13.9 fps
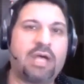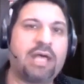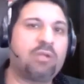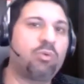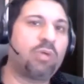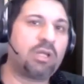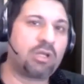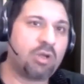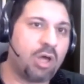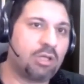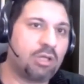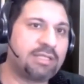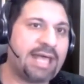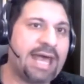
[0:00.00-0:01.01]
I don't want to
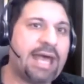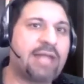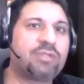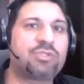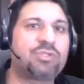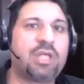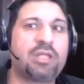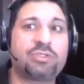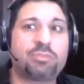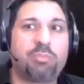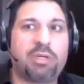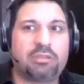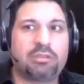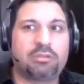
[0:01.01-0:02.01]
call it
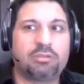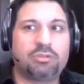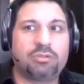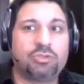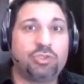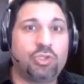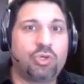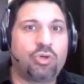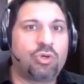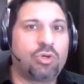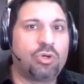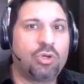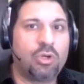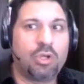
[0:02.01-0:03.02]
AdSense, but
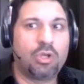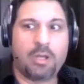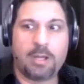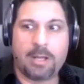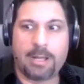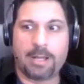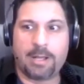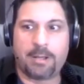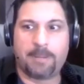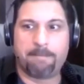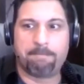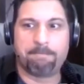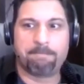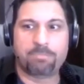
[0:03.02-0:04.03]
your
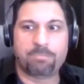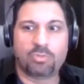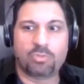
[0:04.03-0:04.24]
um,